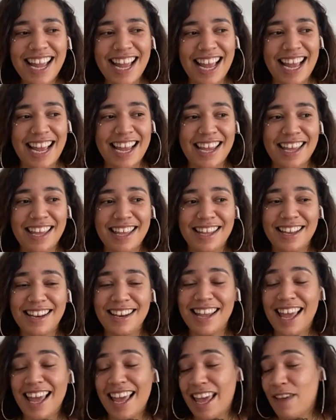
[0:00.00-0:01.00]
And
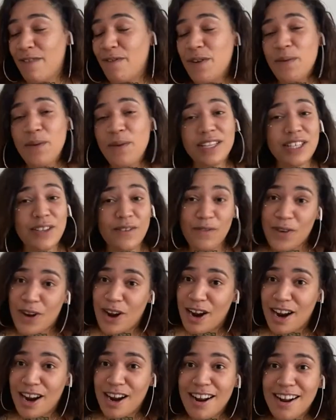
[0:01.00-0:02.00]
if it wasn't for
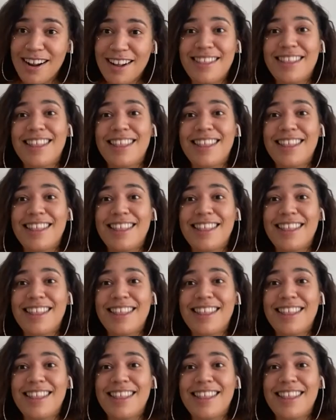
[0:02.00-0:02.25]
her,